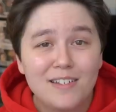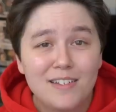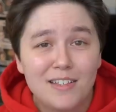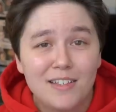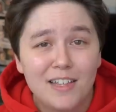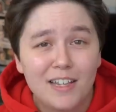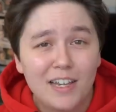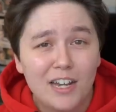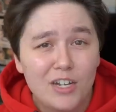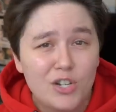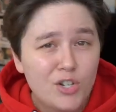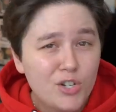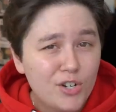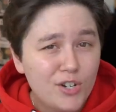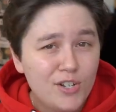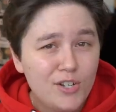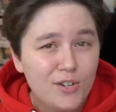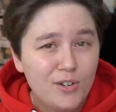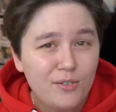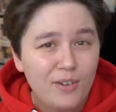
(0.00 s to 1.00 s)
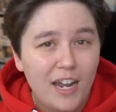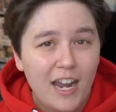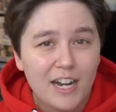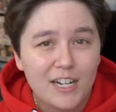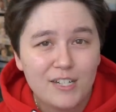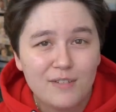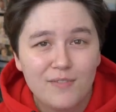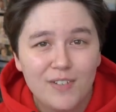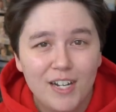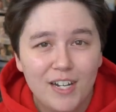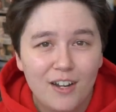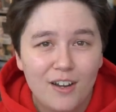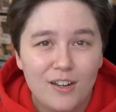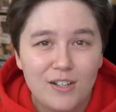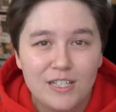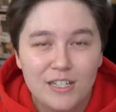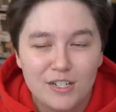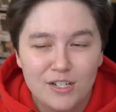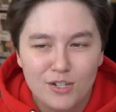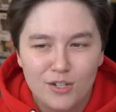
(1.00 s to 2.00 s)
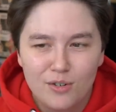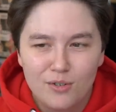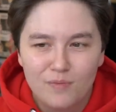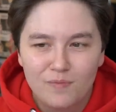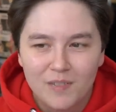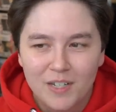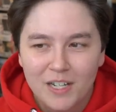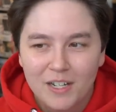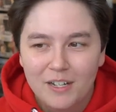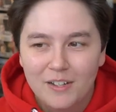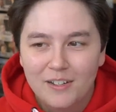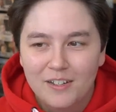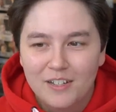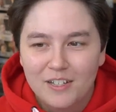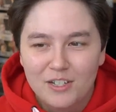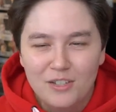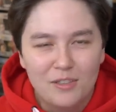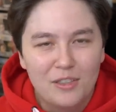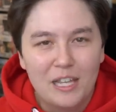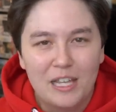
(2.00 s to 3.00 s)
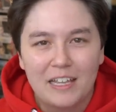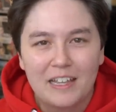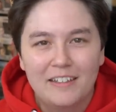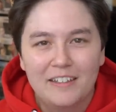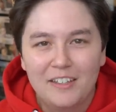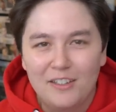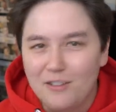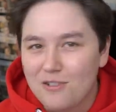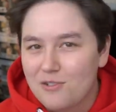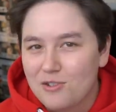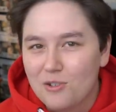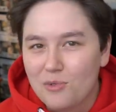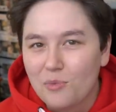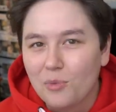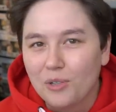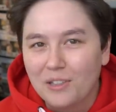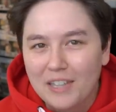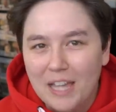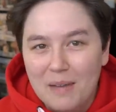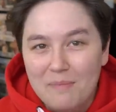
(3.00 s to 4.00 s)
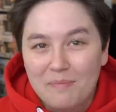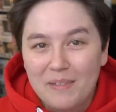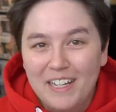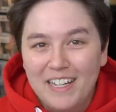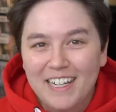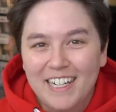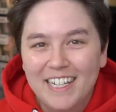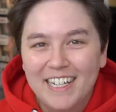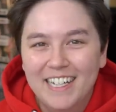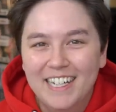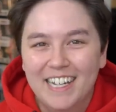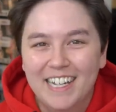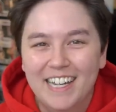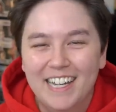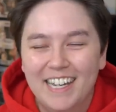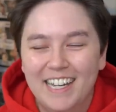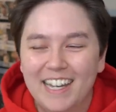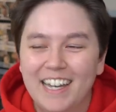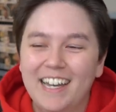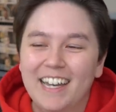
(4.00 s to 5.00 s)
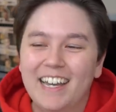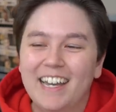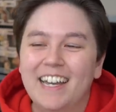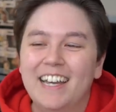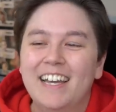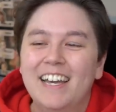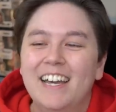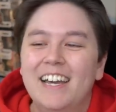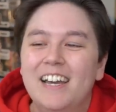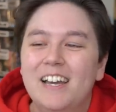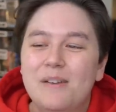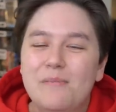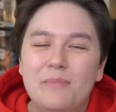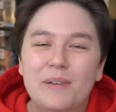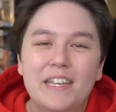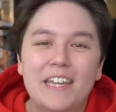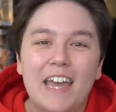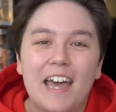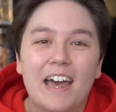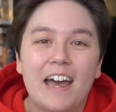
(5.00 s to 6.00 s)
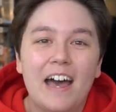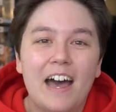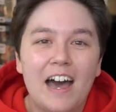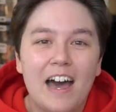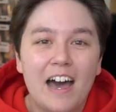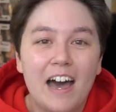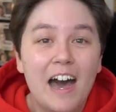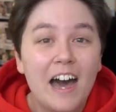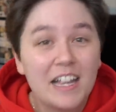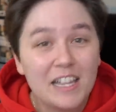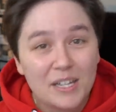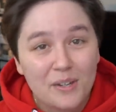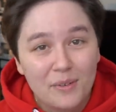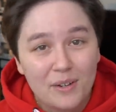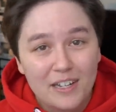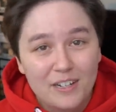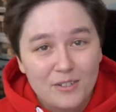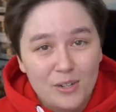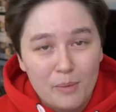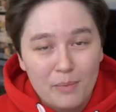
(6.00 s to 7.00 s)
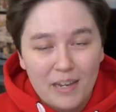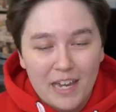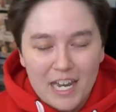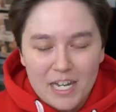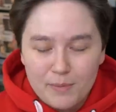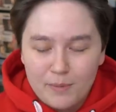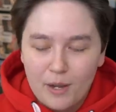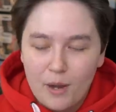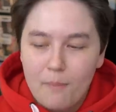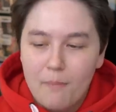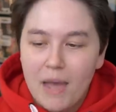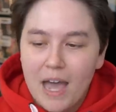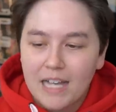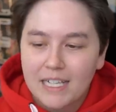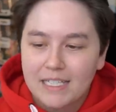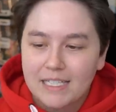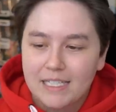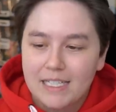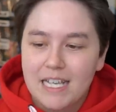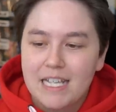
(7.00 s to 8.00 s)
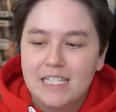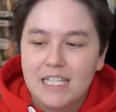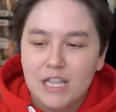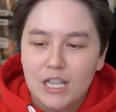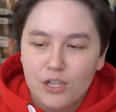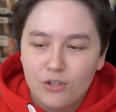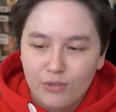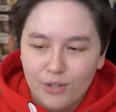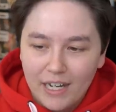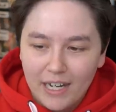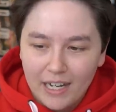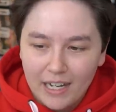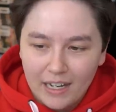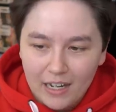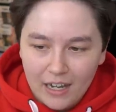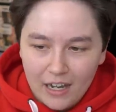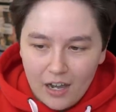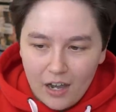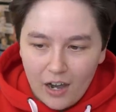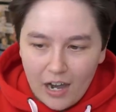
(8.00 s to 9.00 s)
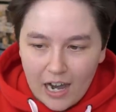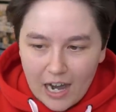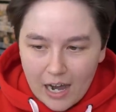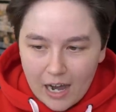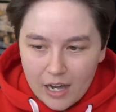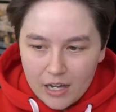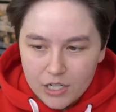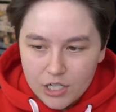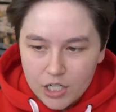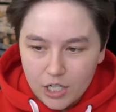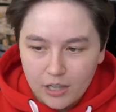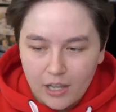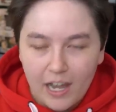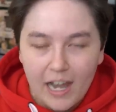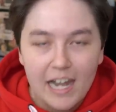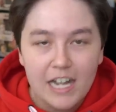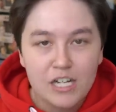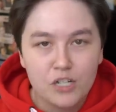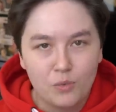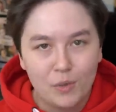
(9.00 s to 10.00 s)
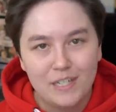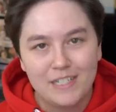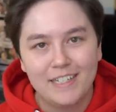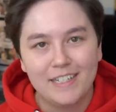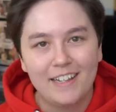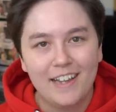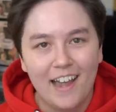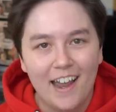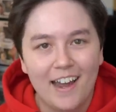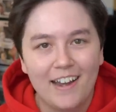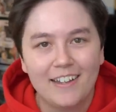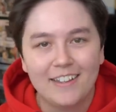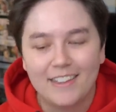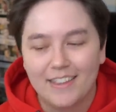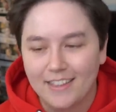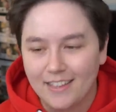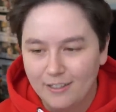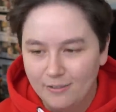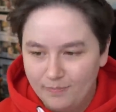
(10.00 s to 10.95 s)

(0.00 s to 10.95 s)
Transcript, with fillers: do you think I should do reaction videos? And two, do you think YouTube will let me? But yeah, uh, Harley Quinn dropping H B O Max season three, uh, July twenty-eighth.